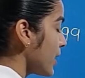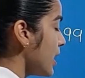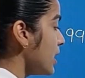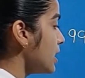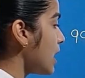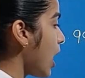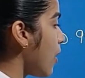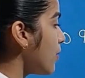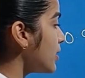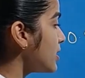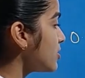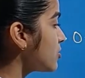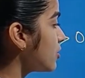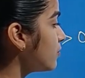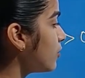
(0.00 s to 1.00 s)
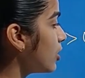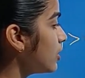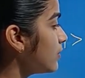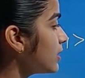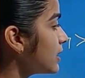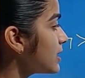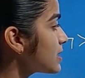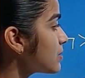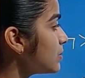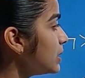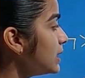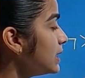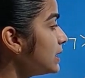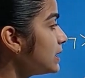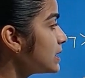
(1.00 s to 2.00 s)
Now arrange the following decimal
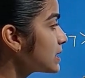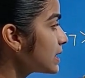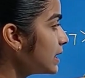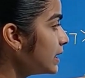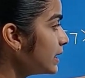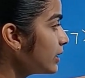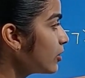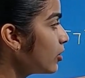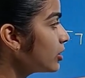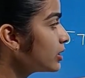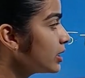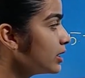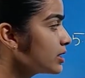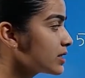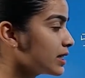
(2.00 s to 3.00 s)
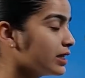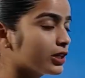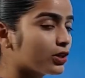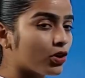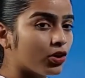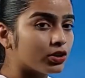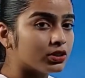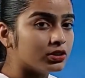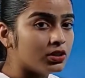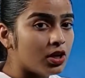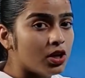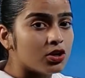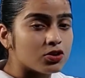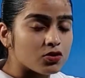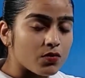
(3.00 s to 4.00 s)
in descending order and ascending order.
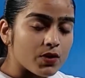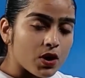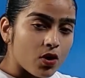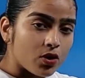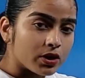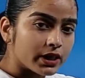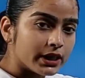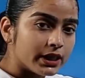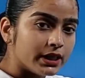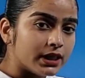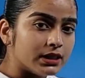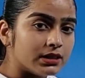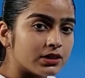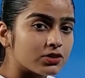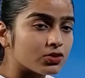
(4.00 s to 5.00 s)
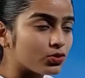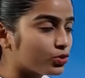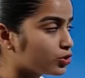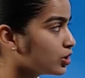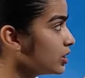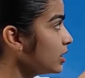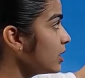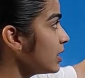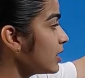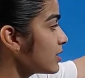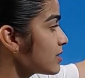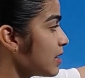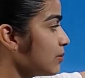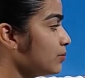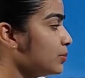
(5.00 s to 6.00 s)
So we already done this question in our
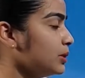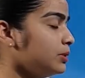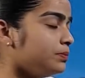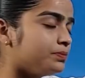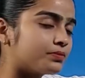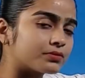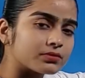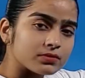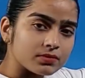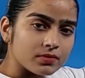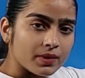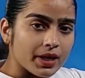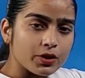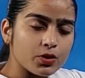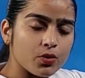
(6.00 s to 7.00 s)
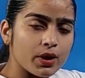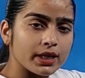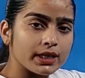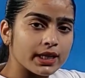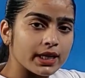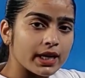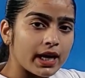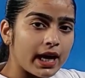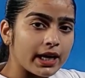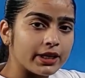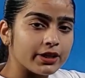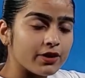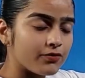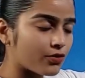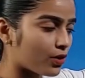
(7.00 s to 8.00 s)
example. You can take an
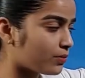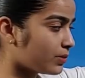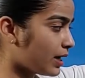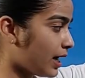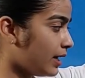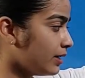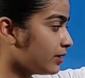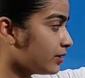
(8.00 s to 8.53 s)
idea from that